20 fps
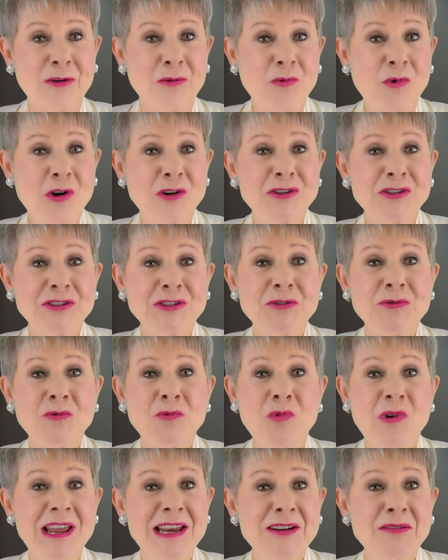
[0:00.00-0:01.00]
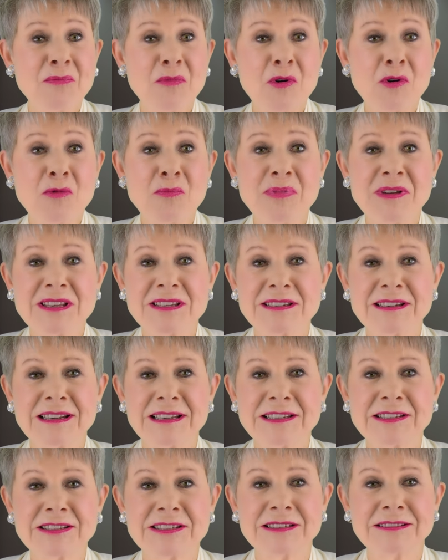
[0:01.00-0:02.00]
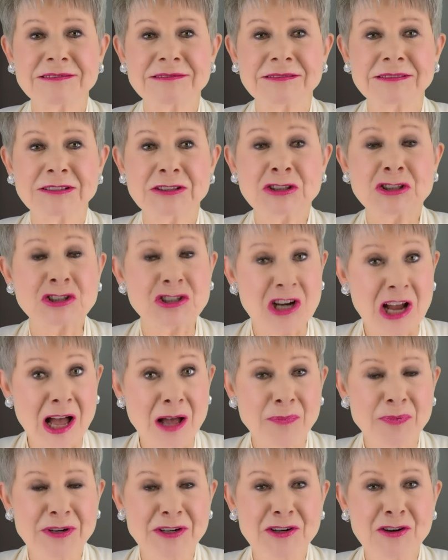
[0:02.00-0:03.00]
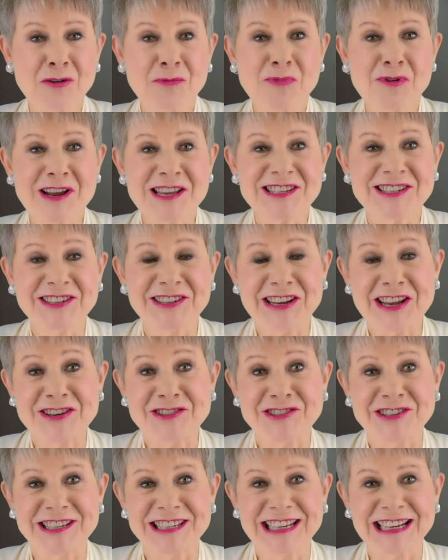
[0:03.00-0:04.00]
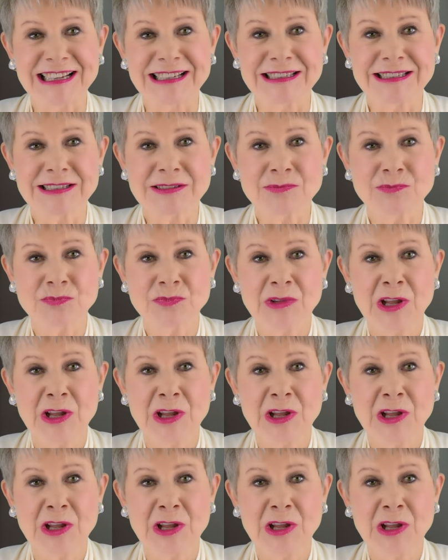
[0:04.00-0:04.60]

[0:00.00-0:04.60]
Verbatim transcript: Want to win more business? Sharpen your presentation skills.